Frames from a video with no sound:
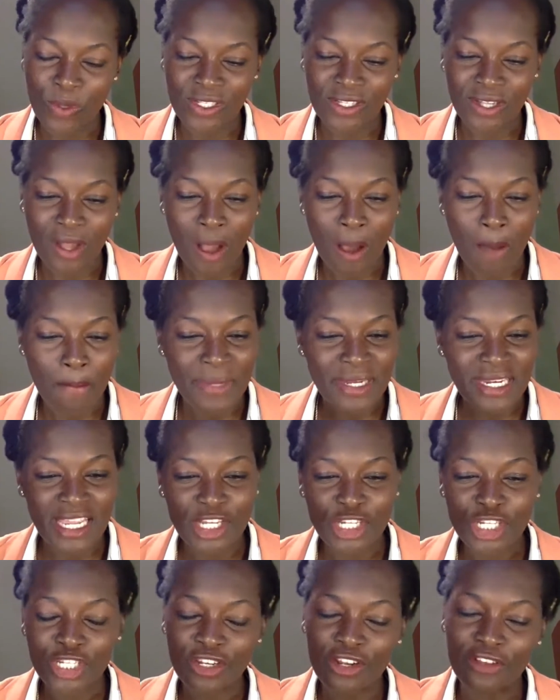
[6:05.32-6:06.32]
it was a
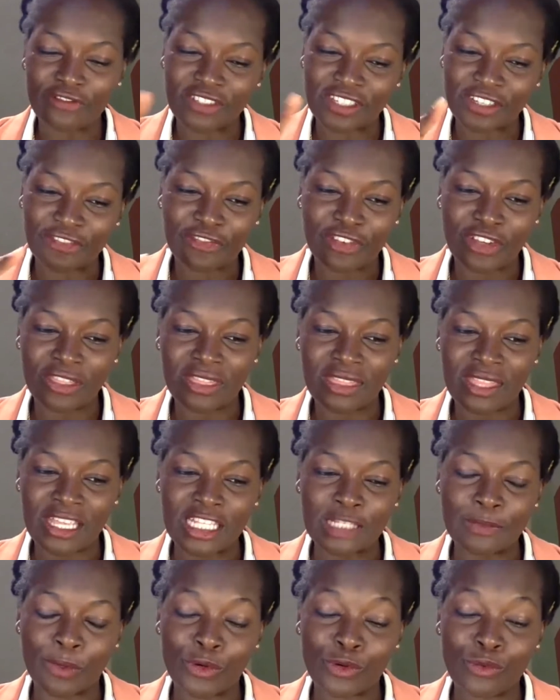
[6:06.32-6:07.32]
combination of different
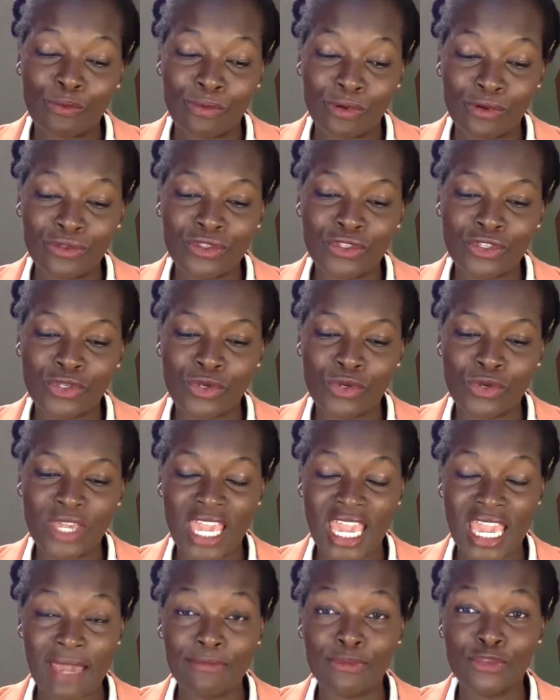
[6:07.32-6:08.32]
things, but Ubuntu
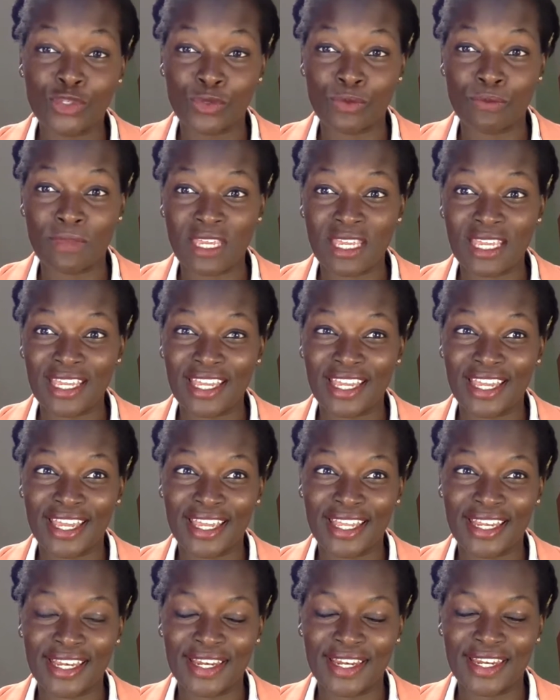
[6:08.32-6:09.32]
came to me
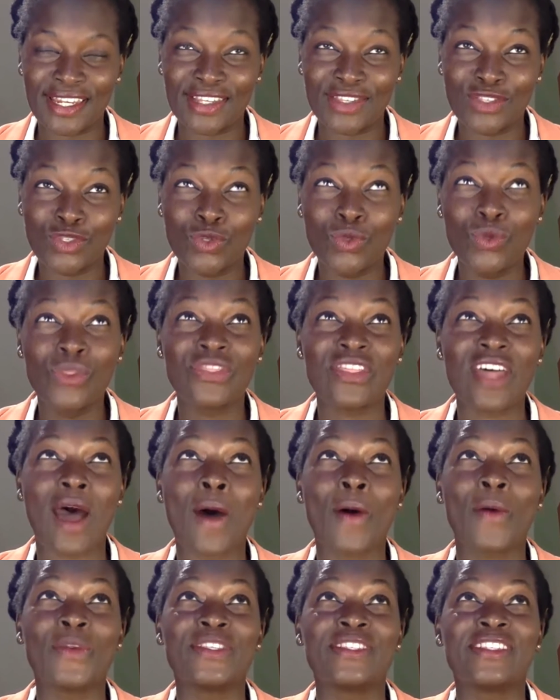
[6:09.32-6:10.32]
in
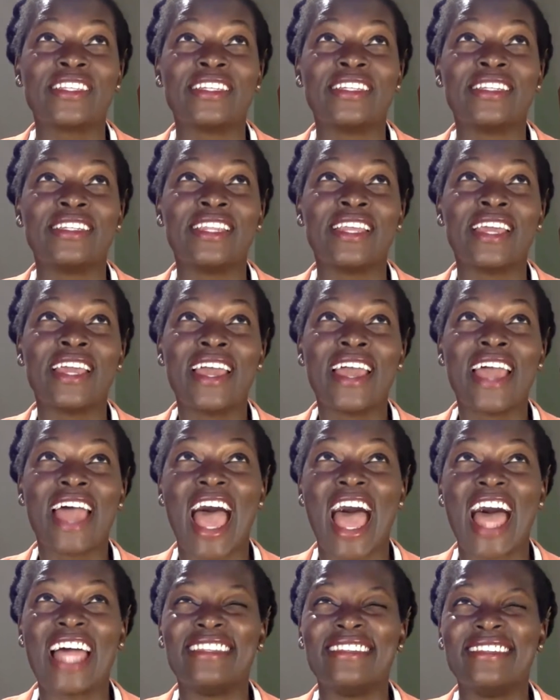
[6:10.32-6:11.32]

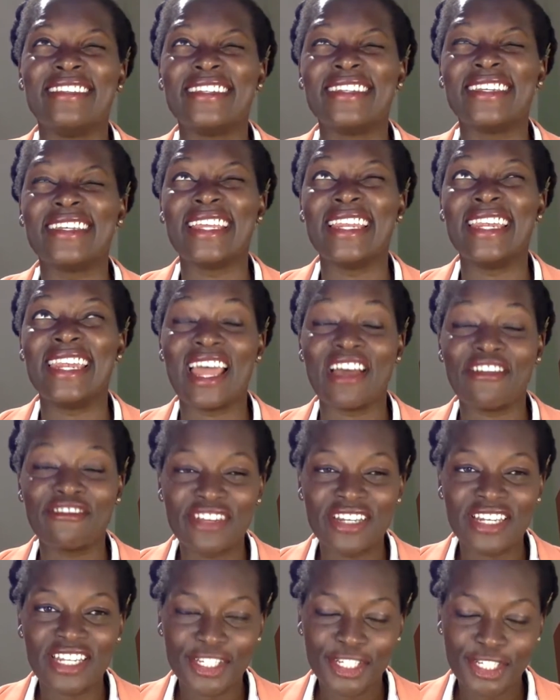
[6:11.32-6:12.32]

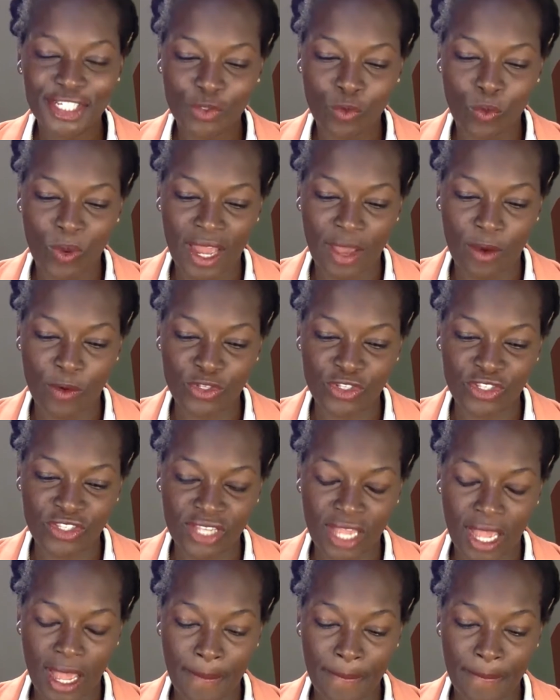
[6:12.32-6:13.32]
2011-ish when I
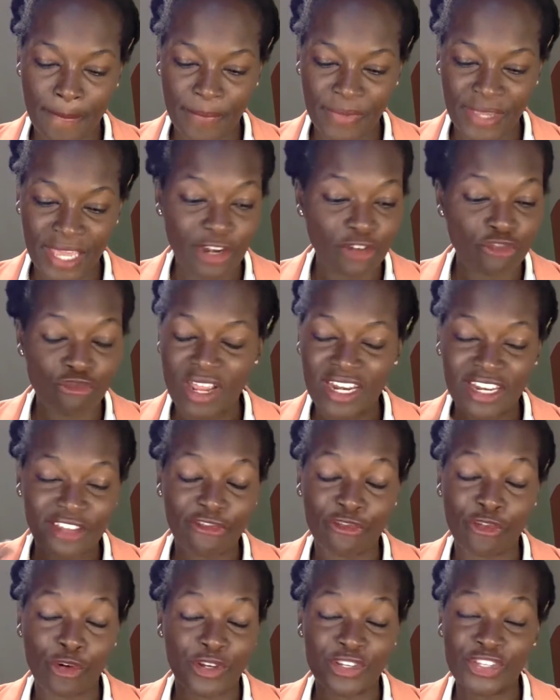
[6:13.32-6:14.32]
was getting ready
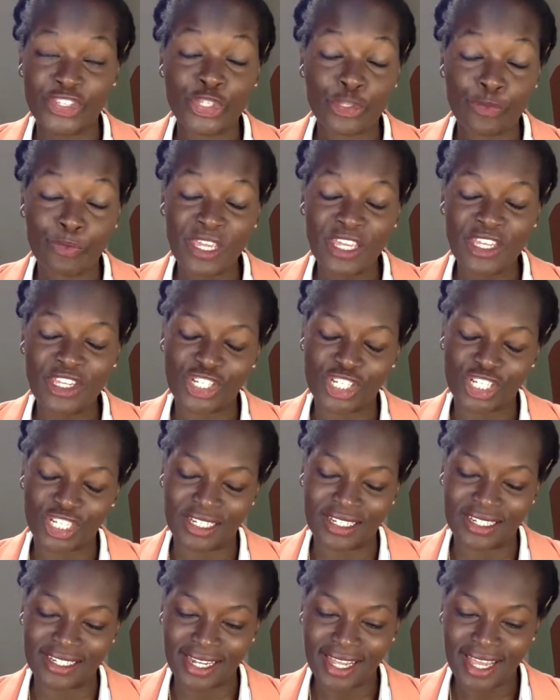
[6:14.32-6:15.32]
for a speech,
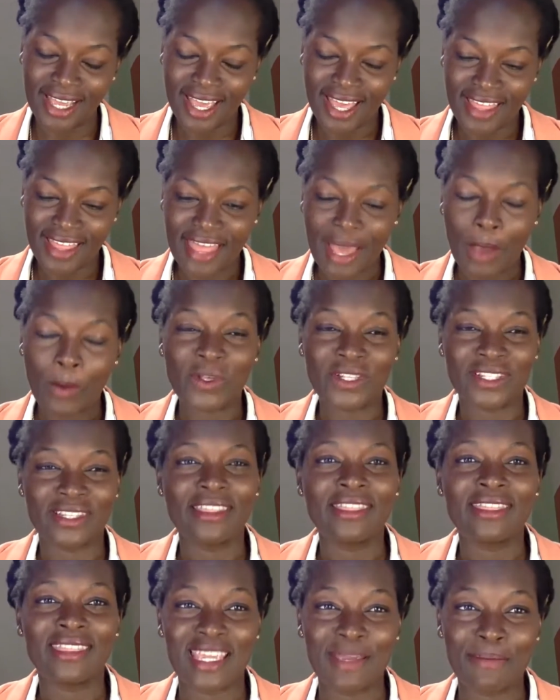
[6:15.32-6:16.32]
and that was
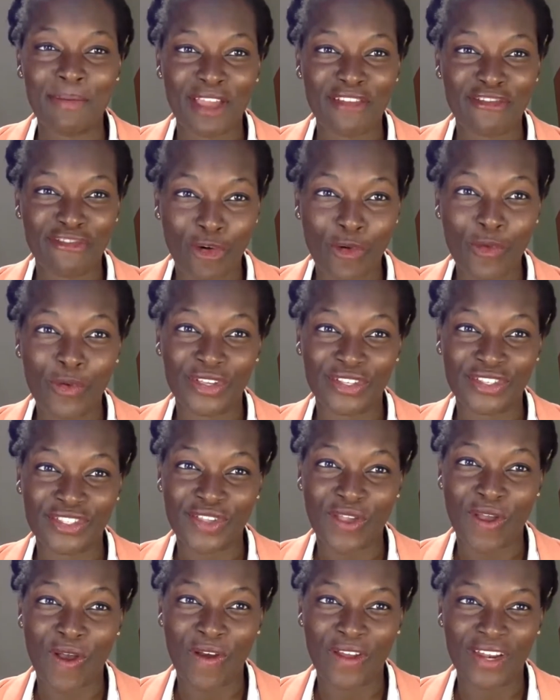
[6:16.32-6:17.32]
a theme I
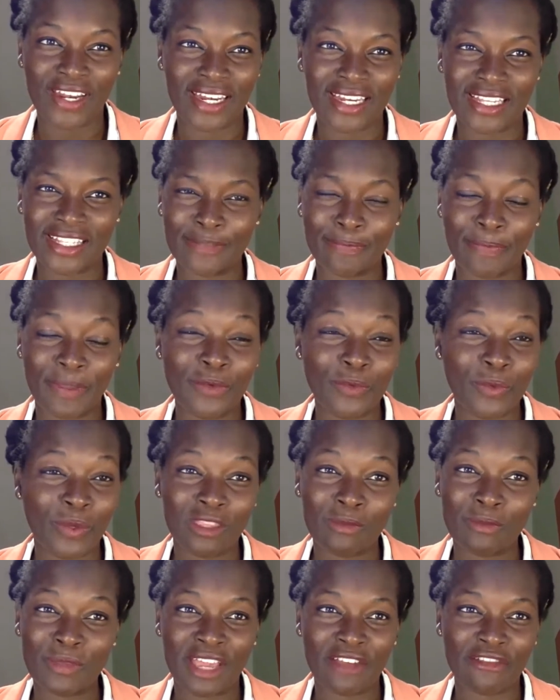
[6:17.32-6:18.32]
focused on, and it's been
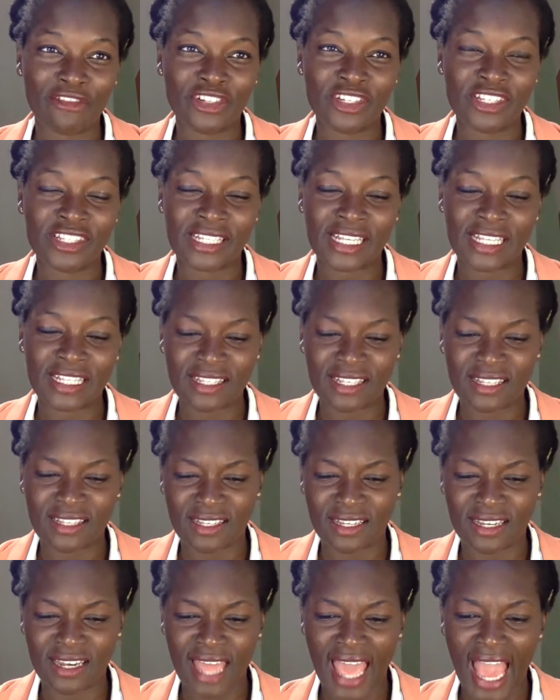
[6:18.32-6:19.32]
with me ever since
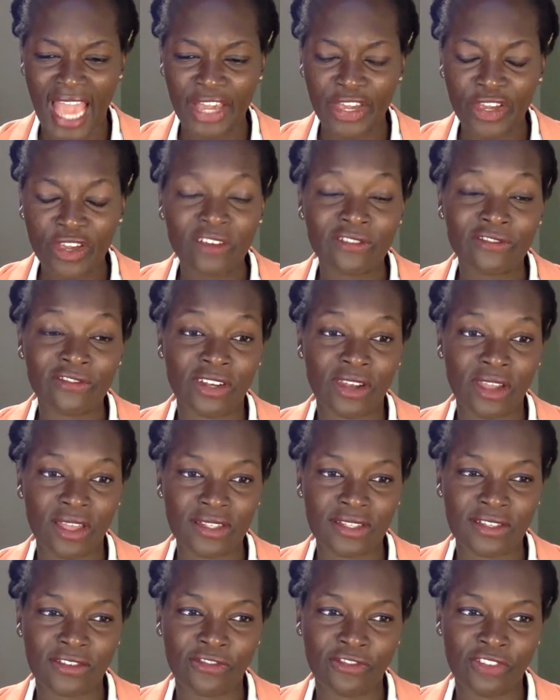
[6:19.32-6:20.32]
as an anchor
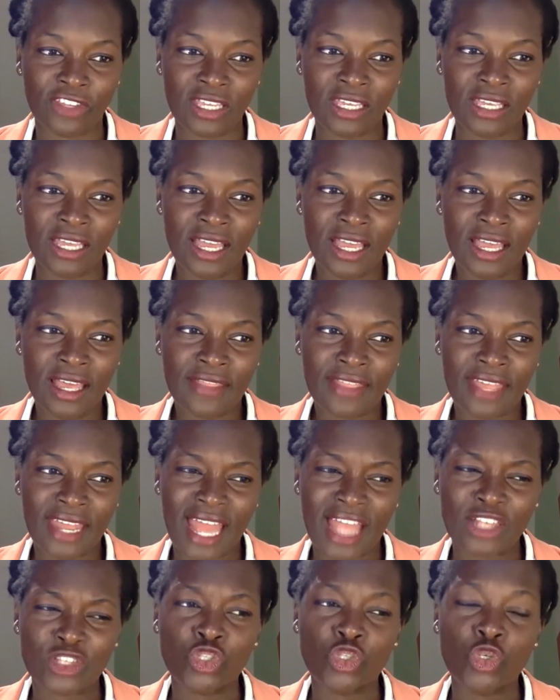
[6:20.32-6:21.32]
philosophy
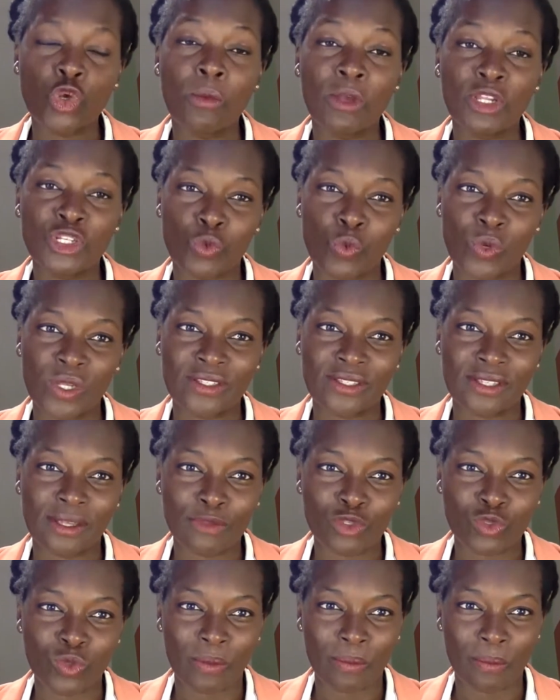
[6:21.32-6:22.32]
that has so much
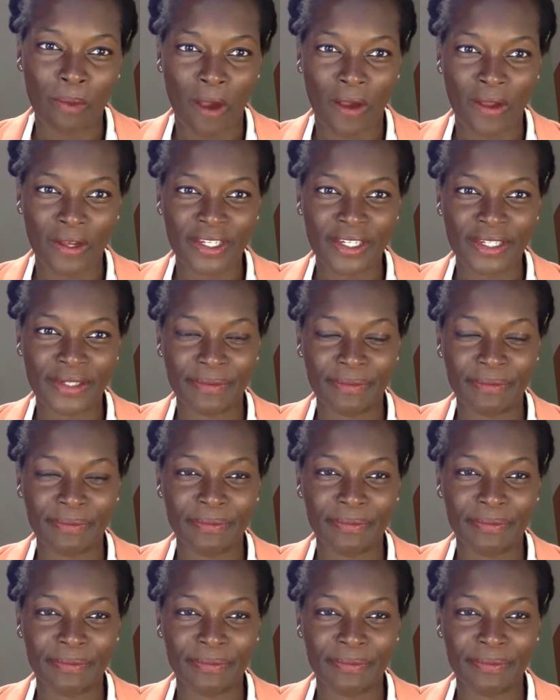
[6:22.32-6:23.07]
wisdom to impart.